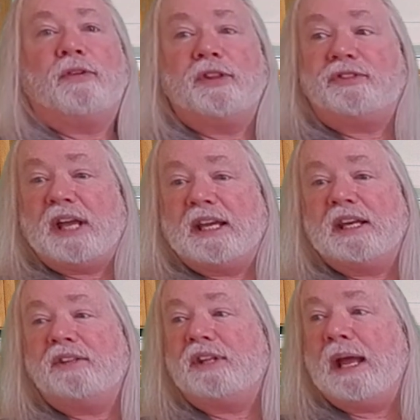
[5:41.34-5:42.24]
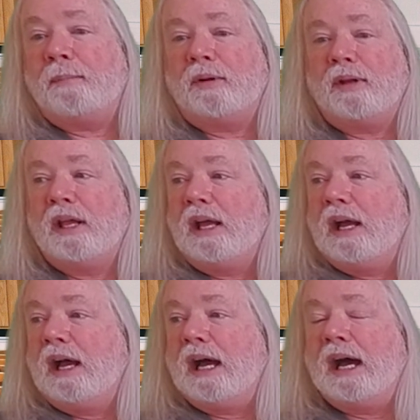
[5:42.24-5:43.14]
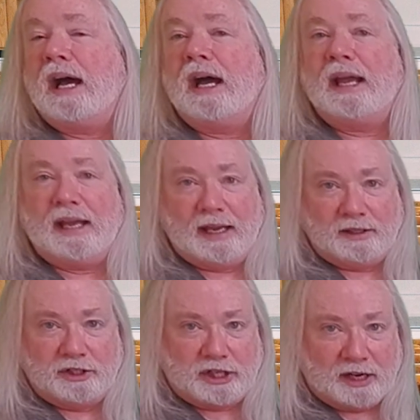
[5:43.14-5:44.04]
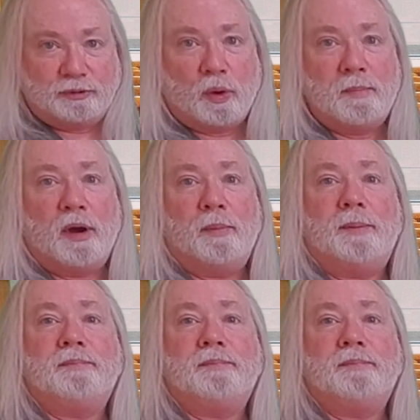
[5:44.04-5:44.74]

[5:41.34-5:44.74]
the second example in just one moment.